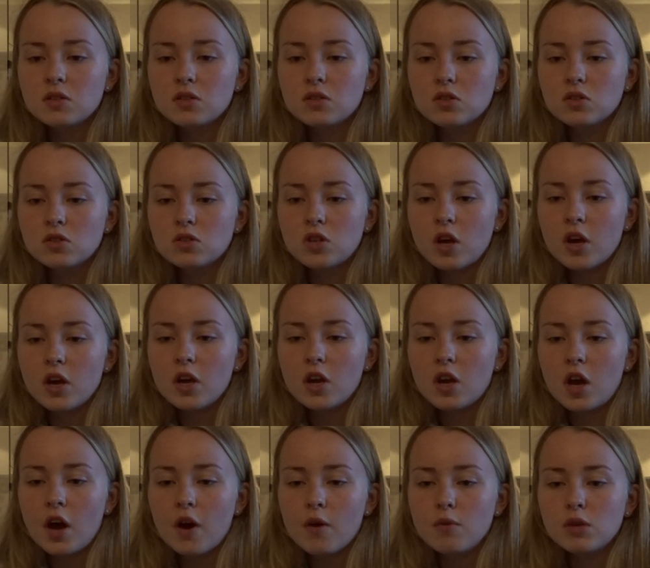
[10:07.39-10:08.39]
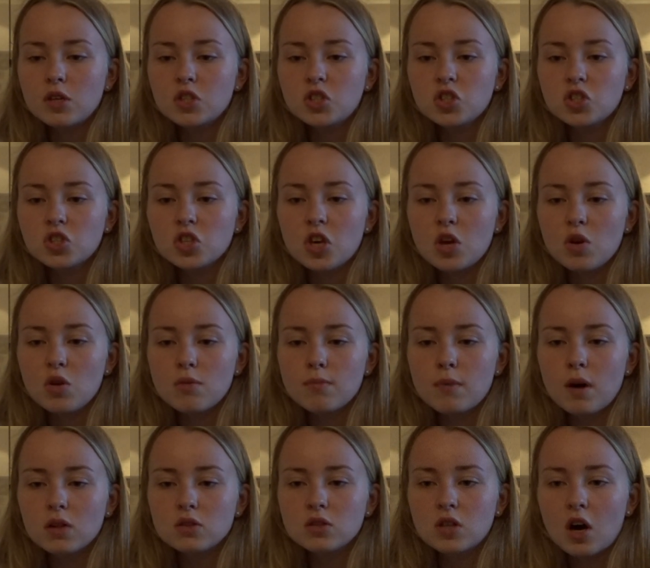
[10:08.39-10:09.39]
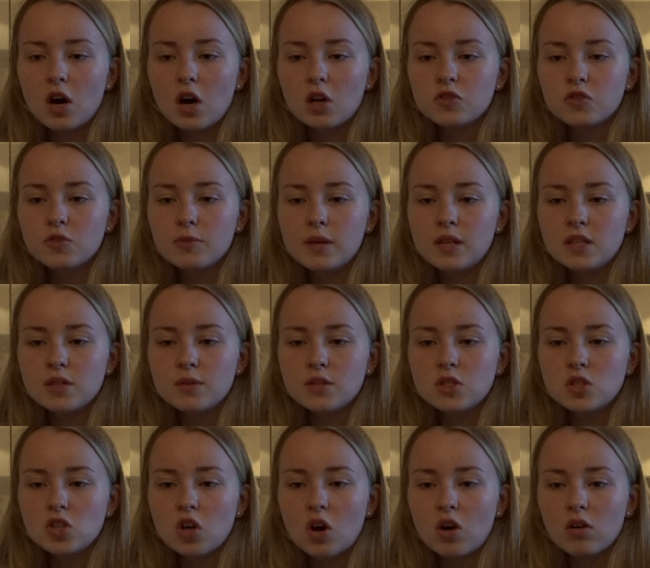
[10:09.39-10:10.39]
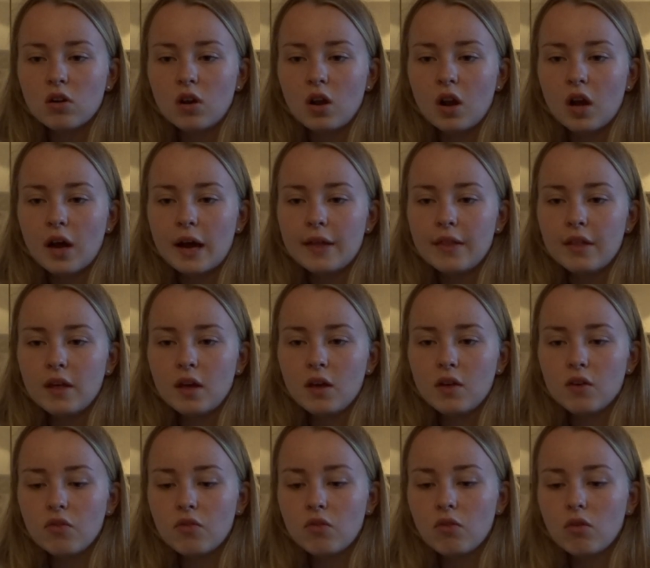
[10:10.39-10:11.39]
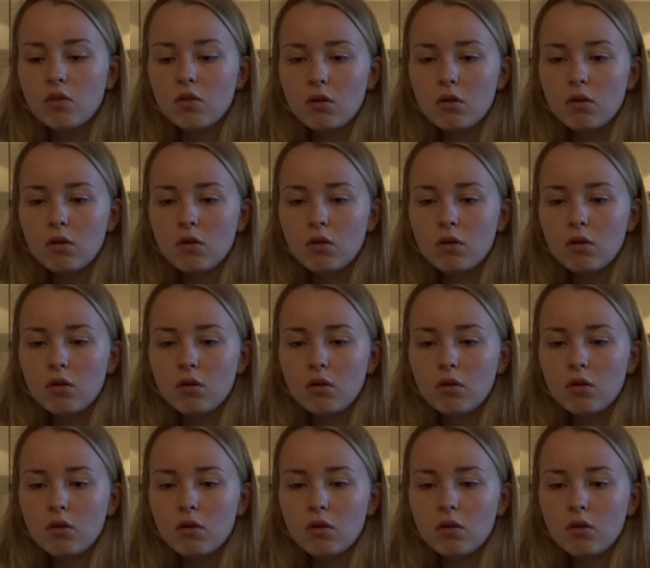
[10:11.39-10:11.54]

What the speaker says: So, you know, let's just cue the montage for me doing chocolate like this.